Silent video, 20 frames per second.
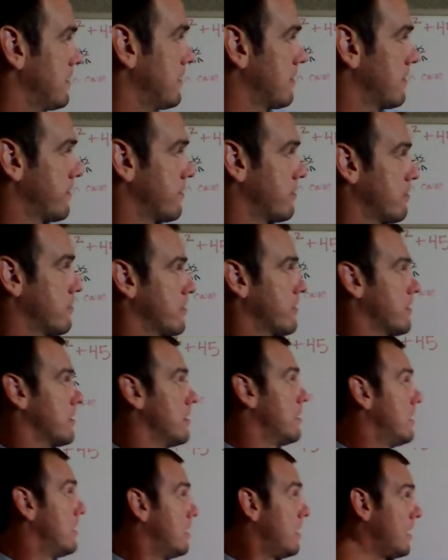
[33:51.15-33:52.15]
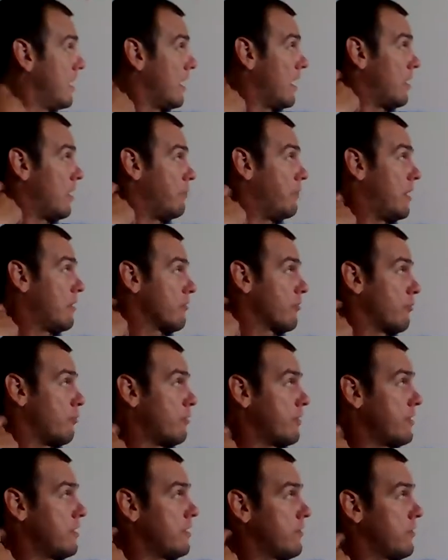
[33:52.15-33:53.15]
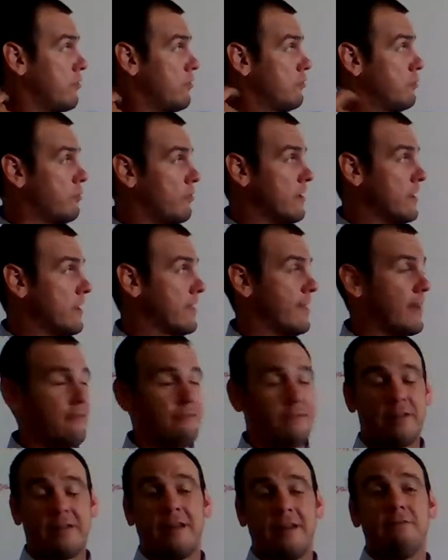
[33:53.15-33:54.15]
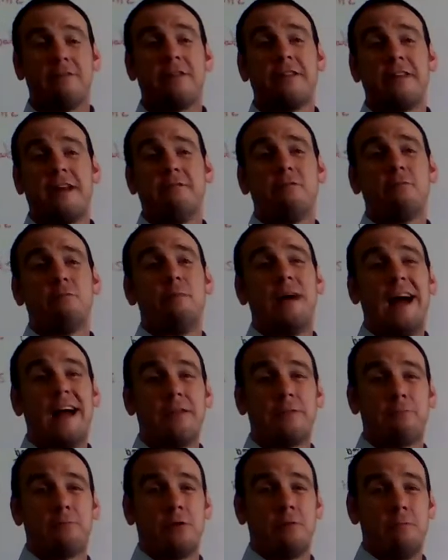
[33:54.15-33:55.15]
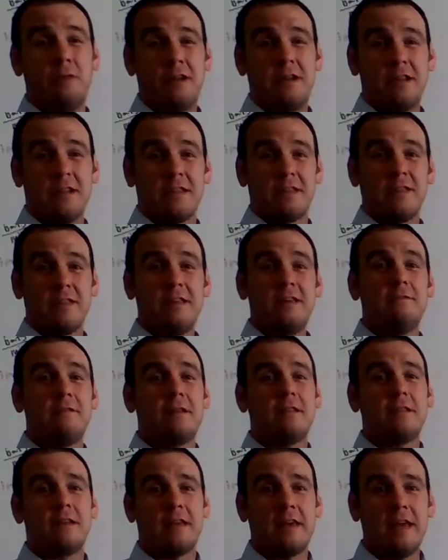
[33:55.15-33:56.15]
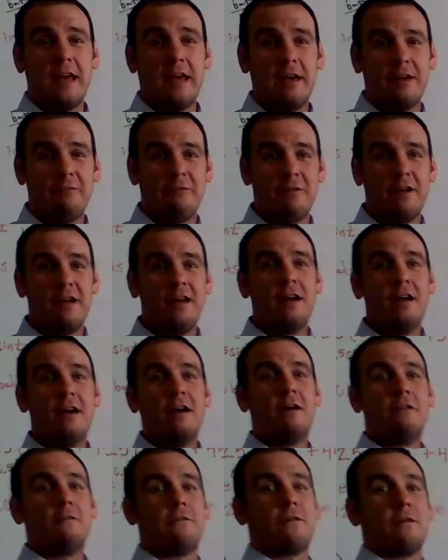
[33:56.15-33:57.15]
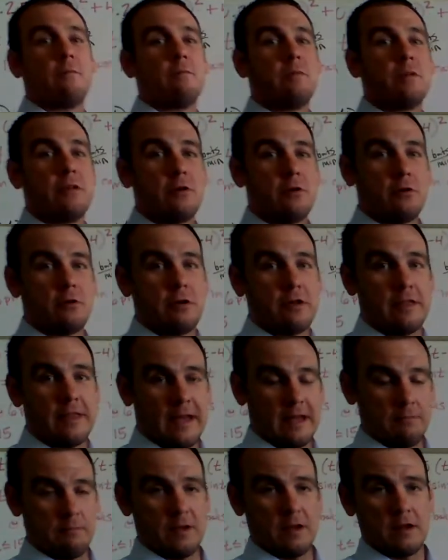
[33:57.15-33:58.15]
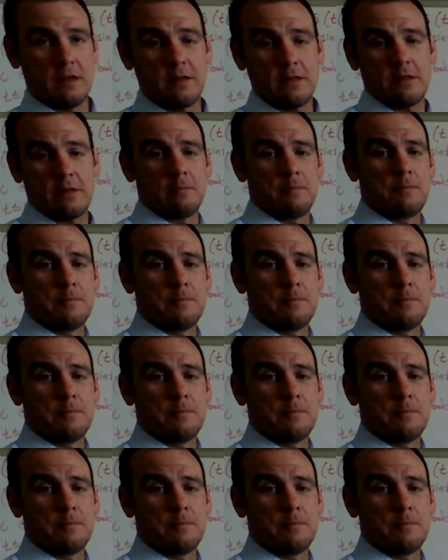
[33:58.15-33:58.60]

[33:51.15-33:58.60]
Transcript: is there's about 22.777 bats per minute leaving the cave from 0 to 10 minutes.